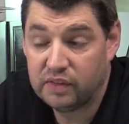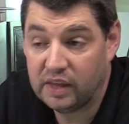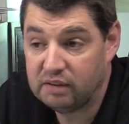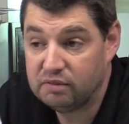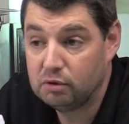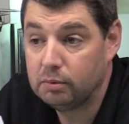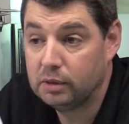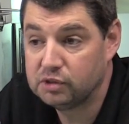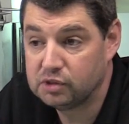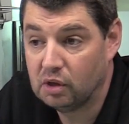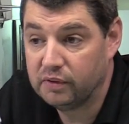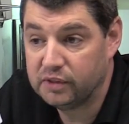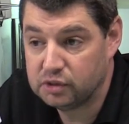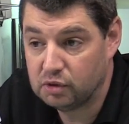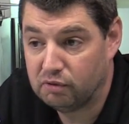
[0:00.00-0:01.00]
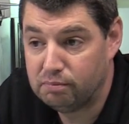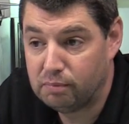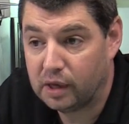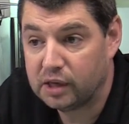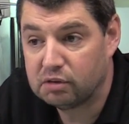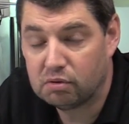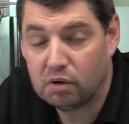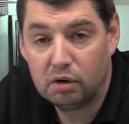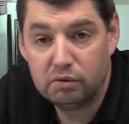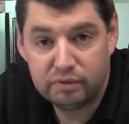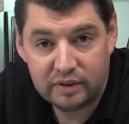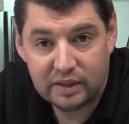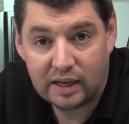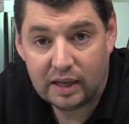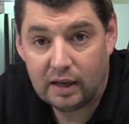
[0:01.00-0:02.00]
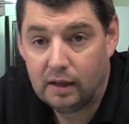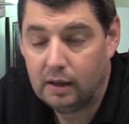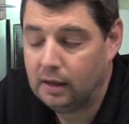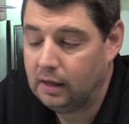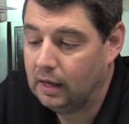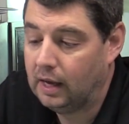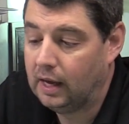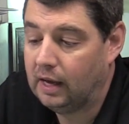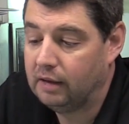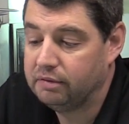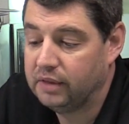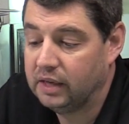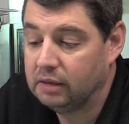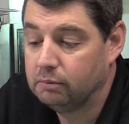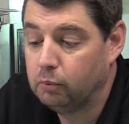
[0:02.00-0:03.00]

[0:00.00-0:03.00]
They've almost got this sort of micro filler uh, thing.